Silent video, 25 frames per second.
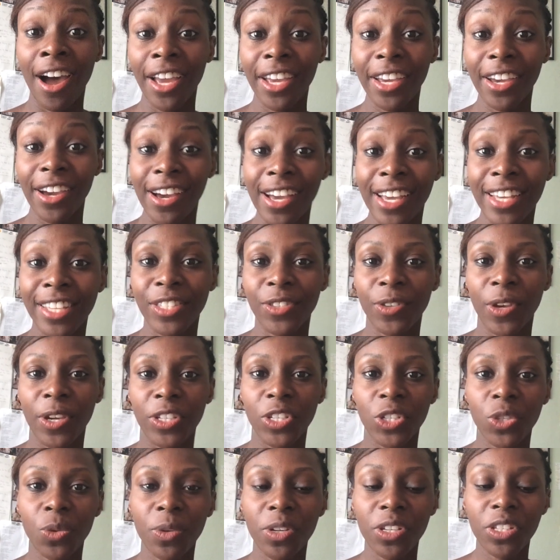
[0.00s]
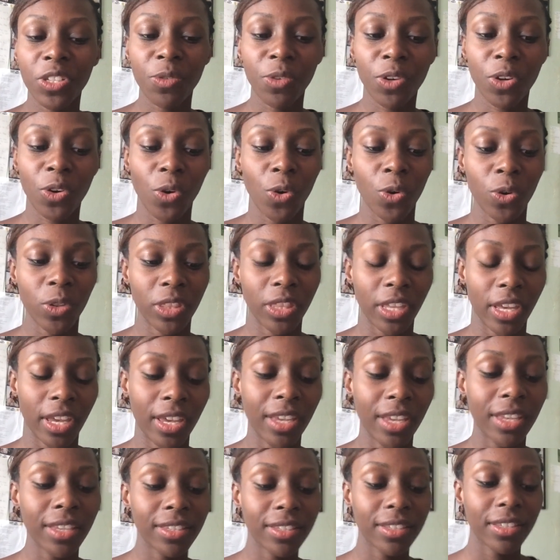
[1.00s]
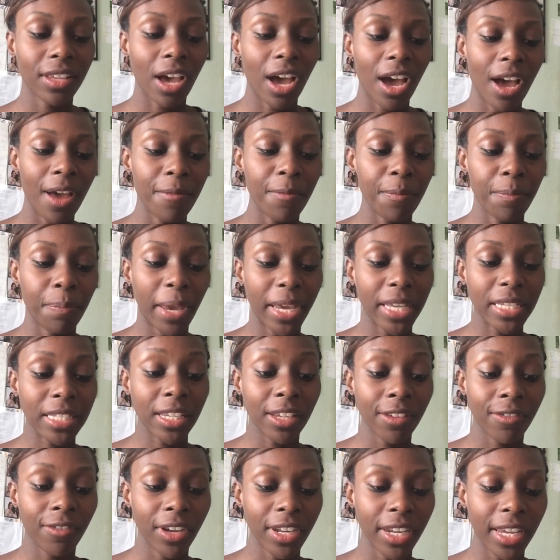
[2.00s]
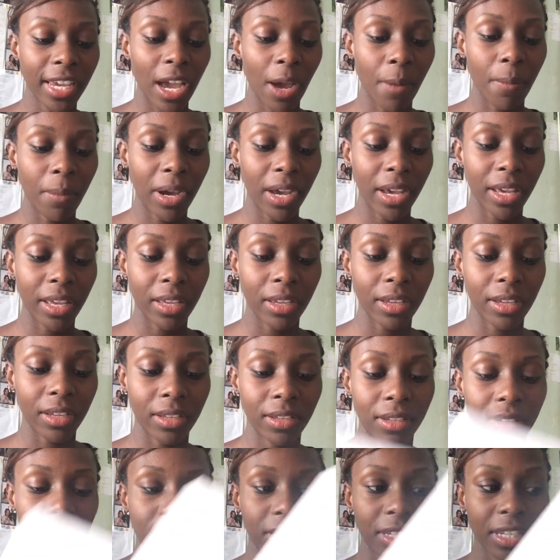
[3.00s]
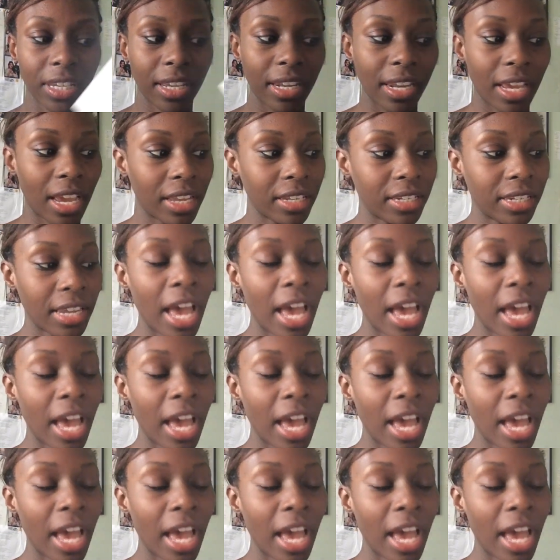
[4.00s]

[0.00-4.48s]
Hi guys, so I just wanted to record this. I'm basically finding out my DNA